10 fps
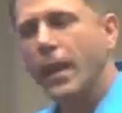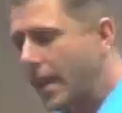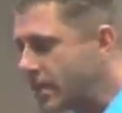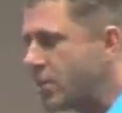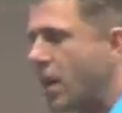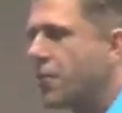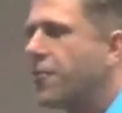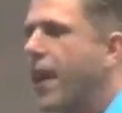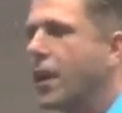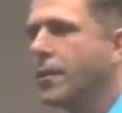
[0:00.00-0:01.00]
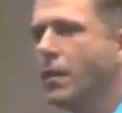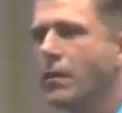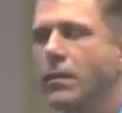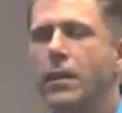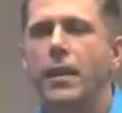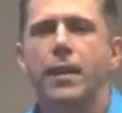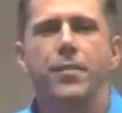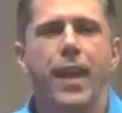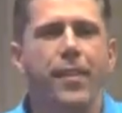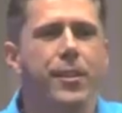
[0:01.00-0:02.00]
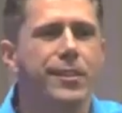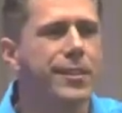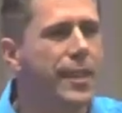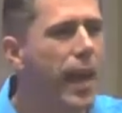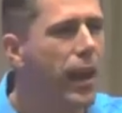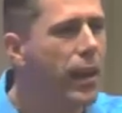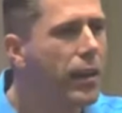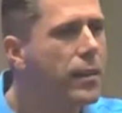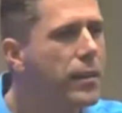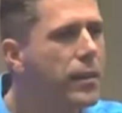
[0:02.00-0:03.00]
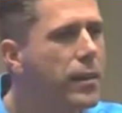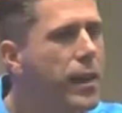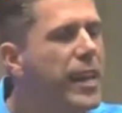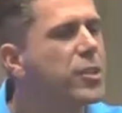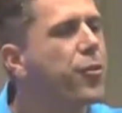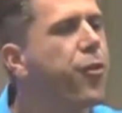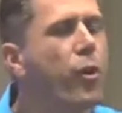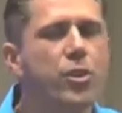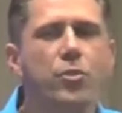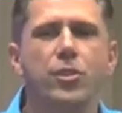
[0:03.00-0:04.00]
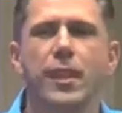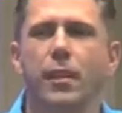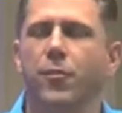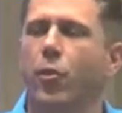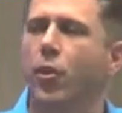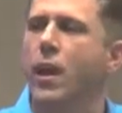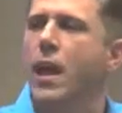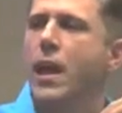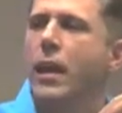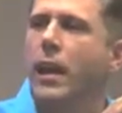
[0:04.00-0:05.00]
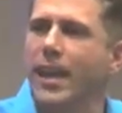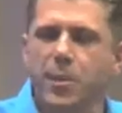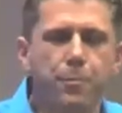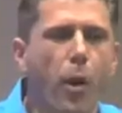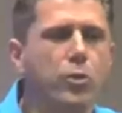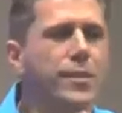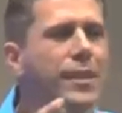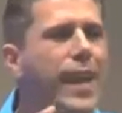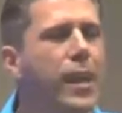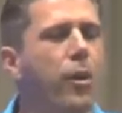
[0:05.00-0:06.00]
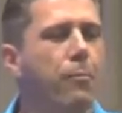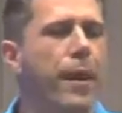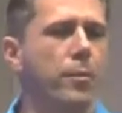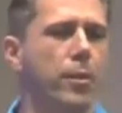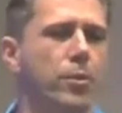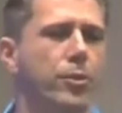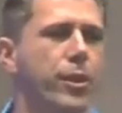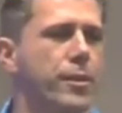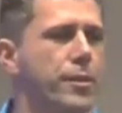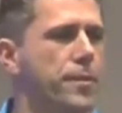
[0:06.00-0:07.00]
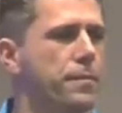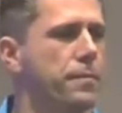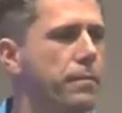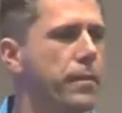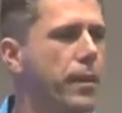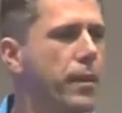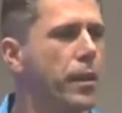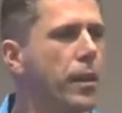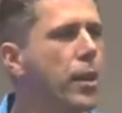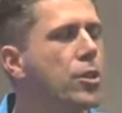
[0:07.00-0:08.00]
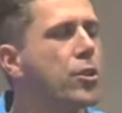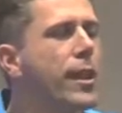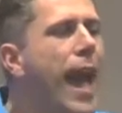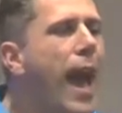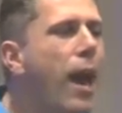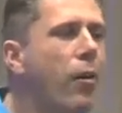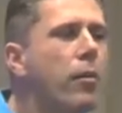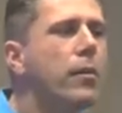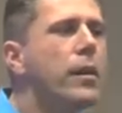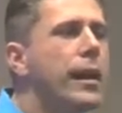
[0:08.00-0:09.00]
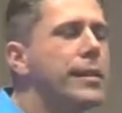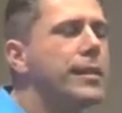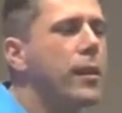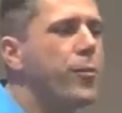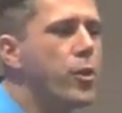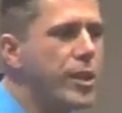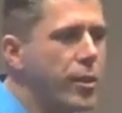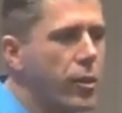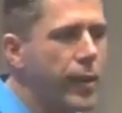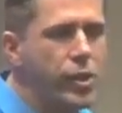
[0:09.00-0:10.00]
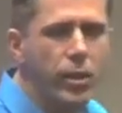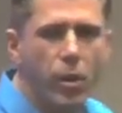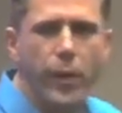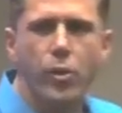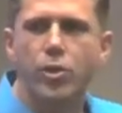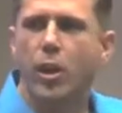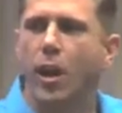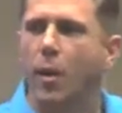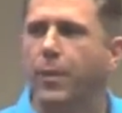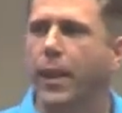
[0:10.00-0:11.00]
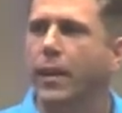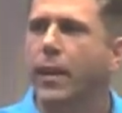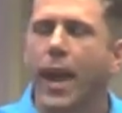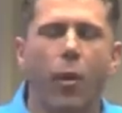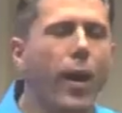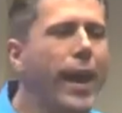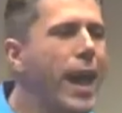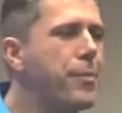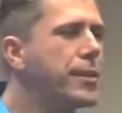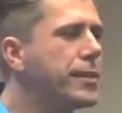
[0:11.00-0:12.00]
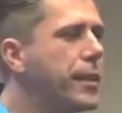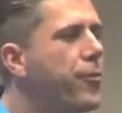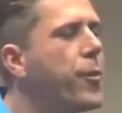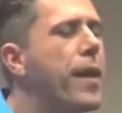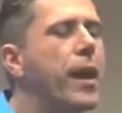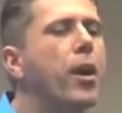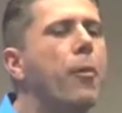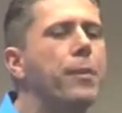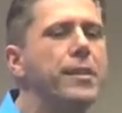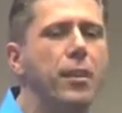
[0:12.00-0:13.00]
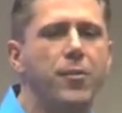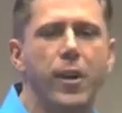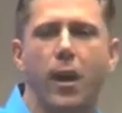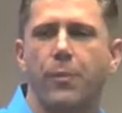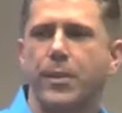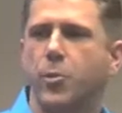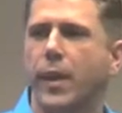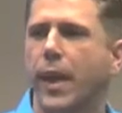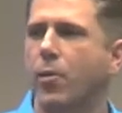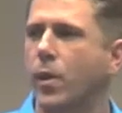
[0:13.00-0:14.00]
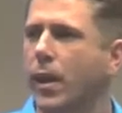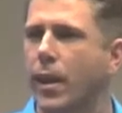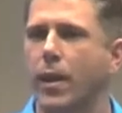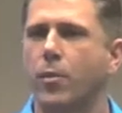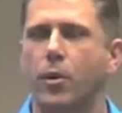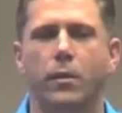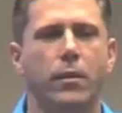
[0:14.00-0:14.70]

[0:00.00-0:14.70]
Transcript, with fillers: is not available, then the cell is forced to settle for less potent, incompatible nutrients. So now, instead of using an original, we use a copy. And what happens if we make copies of copies? We can't read it anymore.